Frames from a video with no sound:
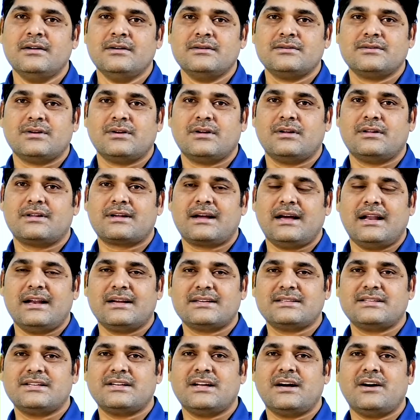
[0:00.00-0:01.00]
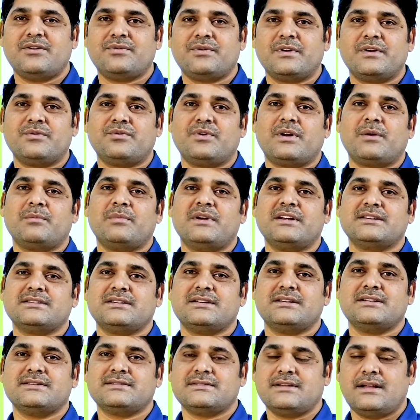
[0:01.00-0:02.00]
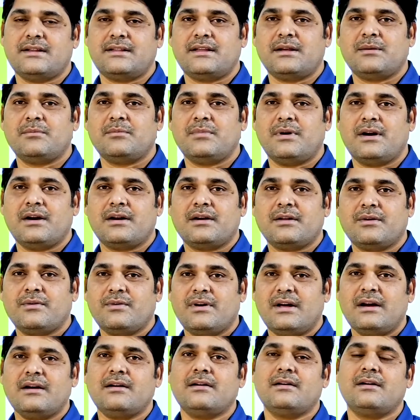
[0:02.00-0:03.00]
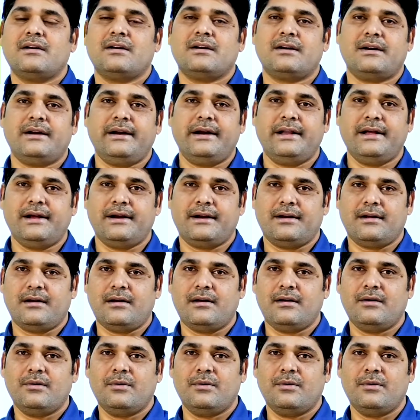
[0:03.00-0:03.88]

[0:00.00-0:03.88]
So the collection of information is nothing but your data.